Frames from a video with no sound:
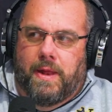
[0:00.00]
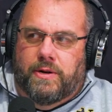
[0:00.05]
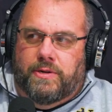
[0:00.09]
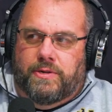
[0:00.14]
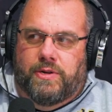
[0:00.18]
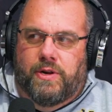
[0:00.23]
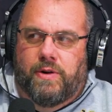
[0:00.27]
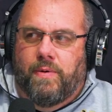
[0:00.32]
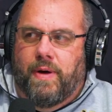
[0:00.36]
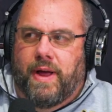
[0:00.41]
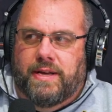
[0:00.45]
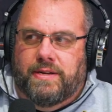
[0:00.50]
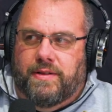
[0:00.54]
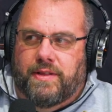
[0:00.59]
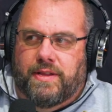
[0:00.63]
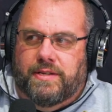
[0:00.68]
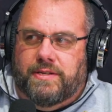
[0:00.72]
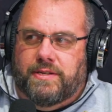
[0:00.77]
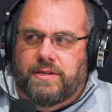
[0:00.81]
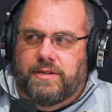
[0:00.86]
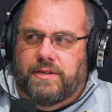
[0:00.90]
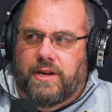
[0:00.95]
there's two ways that
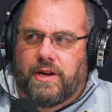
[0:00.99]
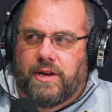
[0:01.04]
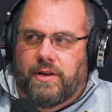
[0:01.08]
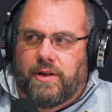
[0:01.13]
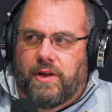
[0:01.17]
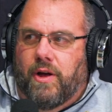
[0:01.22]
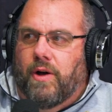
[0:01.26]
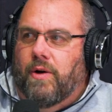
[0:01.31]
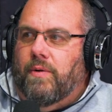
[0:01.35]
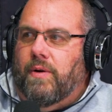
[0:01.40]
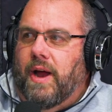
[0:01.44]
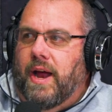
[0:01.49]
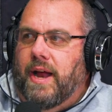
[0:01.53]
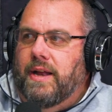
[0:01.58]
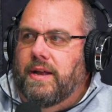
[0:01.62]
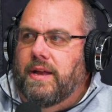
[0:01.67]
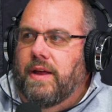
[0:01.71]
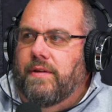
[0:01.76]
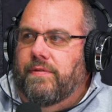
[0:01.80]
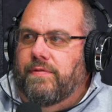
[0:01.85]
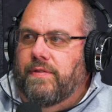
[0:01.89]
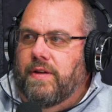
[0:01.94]
this is going to go, right?
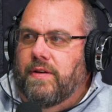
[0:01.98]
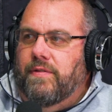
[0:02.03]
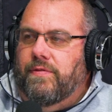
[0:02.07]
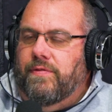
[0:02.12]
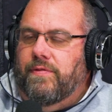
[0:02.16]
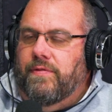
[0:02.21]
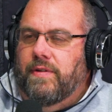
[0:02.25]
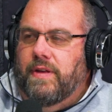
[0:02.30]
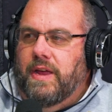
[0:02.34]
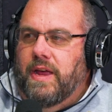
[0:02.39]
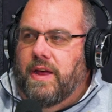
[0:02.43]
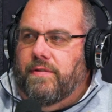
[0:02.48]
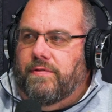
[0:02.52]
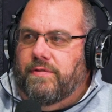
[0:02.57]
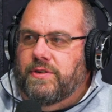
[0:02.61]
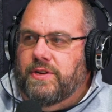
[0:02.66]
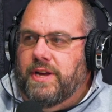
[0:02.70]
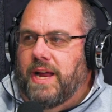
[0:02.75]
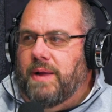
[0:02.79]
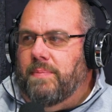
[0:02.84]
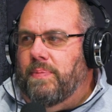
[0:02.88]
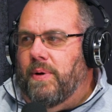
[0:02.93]
If
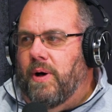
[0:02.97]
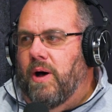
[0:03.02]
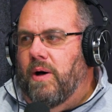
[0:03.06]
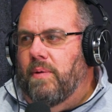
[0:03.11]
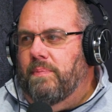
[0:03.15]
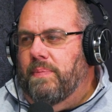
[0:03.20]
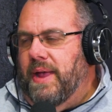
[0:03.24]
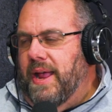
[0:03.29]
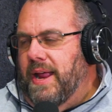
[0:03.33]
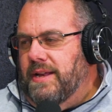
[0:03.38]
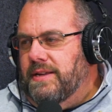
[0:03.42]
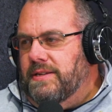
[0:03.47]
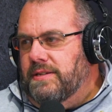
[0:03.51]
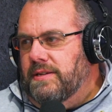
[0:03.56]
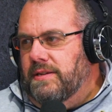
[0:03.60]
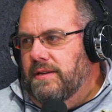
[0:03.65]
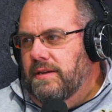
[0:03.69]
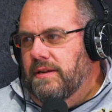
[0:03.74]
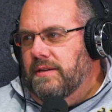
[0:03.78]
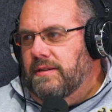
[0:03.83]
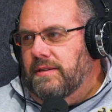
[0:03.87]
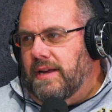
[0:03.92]
Jake Paul
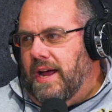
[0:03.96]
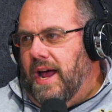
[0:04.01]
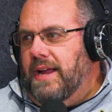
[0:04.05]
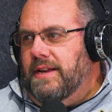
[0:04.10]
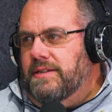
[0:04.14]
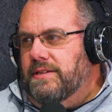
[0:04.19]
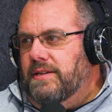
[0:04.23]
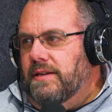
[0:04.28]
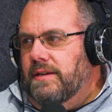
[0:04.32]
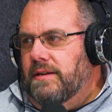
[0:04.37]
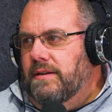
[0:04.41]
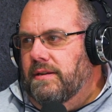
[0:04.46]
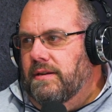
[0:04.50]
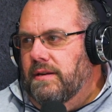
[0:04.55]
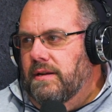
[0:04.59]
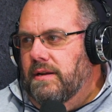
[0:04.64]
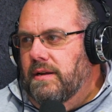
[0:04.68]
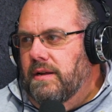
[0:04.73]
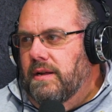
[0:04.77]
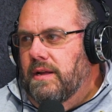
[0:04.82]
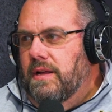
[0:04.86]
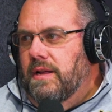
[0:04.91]
beats Tyson.
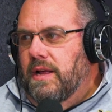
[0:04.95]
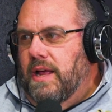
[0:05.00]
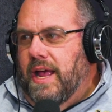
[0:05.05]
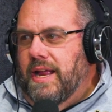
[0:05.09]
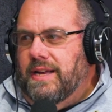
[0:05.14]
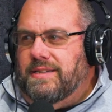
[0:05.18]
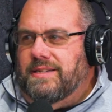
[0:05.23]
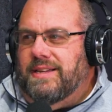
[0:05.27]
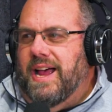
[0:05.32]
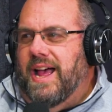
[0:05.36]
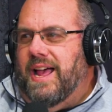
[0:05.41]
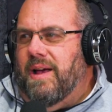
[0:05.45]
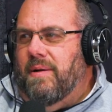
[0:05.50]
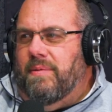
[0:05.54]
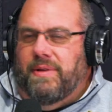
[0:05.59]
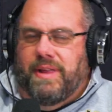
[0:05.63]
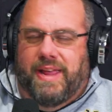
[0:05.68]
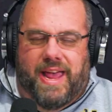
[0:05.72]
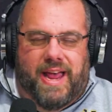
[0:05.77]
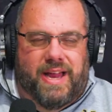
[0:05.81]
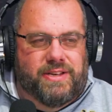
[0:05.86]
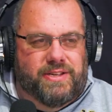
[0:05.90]
It's
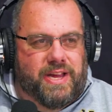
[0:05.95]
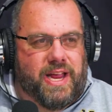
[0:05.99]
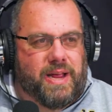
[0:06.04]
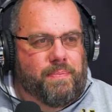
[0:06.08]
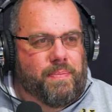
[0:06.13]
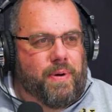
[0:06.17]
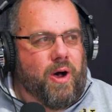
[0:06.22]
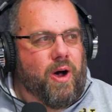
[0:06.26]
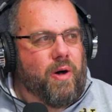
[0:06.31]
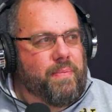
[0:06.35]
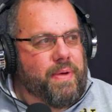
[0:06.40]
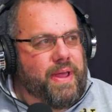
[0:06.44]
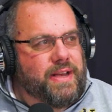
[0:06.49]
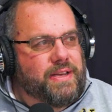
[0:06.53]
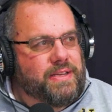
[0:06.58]
not, Jake Paul